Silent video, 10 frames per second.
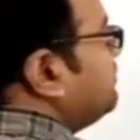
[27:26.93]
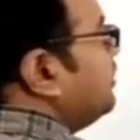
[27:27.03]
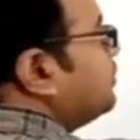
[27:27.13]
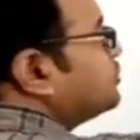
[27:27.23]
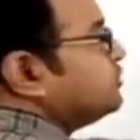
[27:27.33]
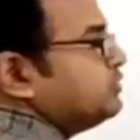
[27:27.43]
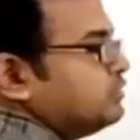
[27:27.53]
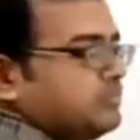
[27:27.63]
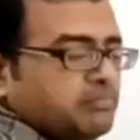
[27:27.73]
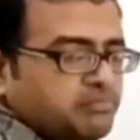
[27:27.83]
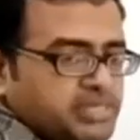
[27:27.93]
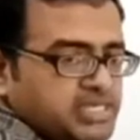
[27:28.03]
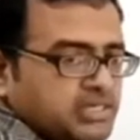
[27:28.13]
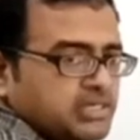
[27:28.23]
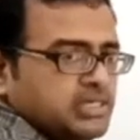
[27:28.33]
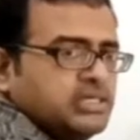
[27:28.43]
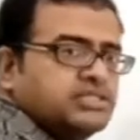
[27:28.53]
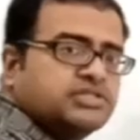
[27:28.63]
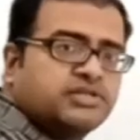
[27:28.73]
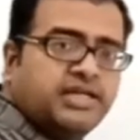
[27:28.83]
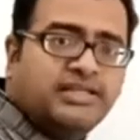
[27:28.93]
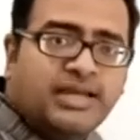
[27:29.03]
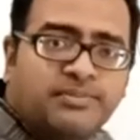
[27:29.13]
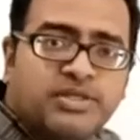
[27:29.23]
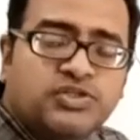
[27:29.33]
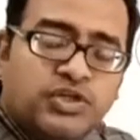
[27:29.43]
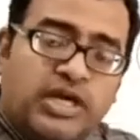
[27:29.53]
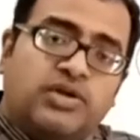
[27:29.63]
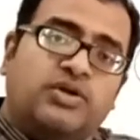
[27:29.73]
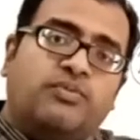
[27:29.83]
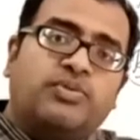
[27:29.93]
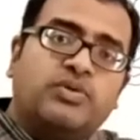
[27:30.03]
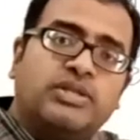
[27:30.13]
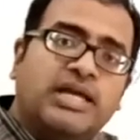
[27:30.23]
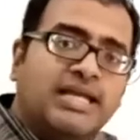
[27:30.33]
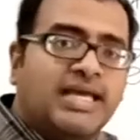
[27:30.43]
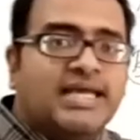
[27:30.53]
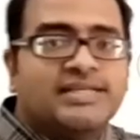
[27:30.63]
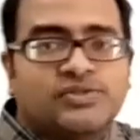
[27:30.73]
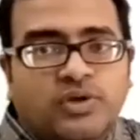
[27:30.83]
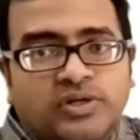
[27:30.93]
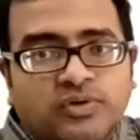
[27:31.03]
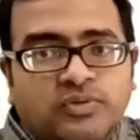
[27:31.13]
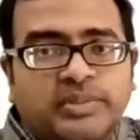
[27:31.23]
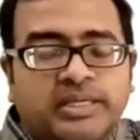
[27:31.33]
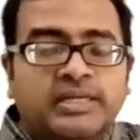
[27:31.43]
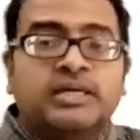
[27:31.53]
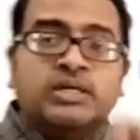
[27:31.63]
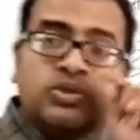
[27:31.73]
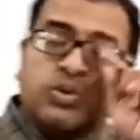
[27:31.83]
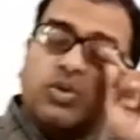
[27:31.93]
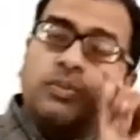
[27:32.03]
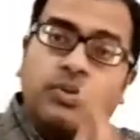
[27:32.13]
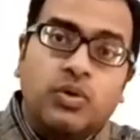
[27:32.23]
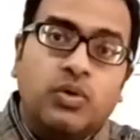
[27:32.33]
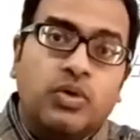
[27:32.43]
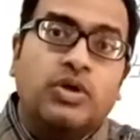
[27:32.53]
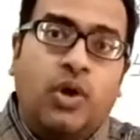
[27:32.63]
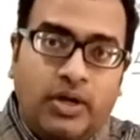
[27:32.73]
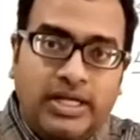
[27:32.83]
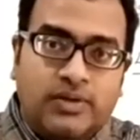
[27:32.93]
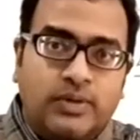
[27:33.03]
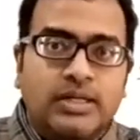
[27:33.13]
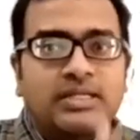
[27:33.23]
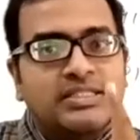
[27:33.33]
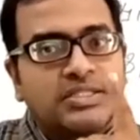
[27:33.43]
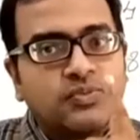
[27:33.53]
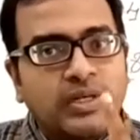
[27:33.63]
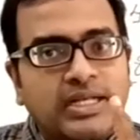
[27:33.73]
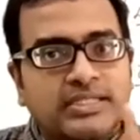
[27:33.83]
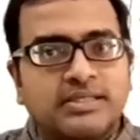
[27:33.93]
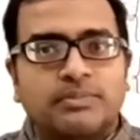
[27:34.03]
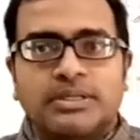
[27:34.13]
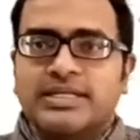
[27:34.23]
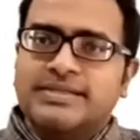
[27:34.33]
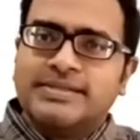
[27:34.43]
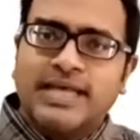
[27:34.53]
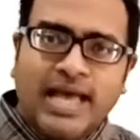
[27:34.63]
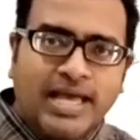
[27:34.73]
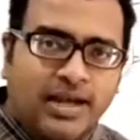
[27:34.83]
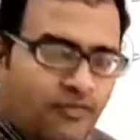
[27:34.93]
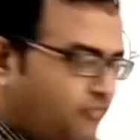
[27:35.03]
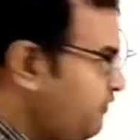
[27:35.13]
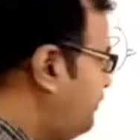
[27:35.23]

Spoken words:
belong to B. Just write that much and you have proved that A is not equal to B. So, to prove not equal, just one example is enough.